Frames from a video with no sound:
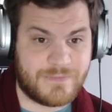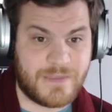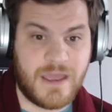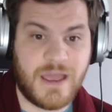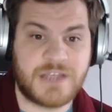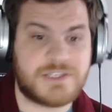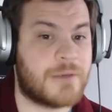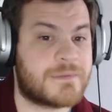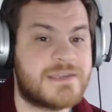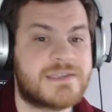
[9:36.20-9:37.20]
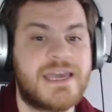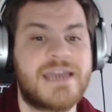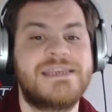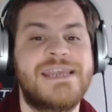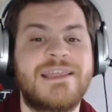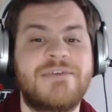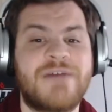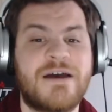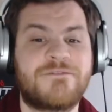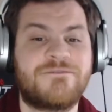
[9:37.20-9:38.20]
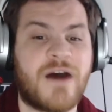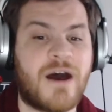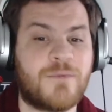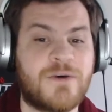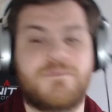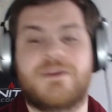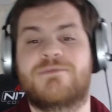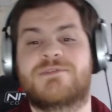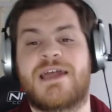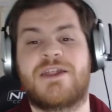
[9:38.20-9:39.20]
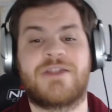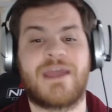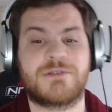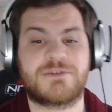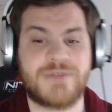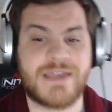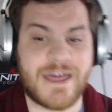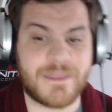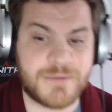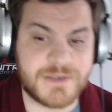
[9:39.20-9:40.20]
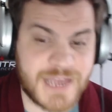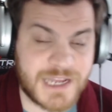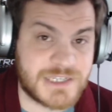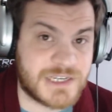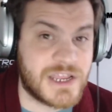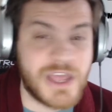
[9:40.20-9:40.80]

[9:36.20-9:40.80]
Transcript: A Tompkins kick nearly found Farnworth, but he was then unable to regather possession.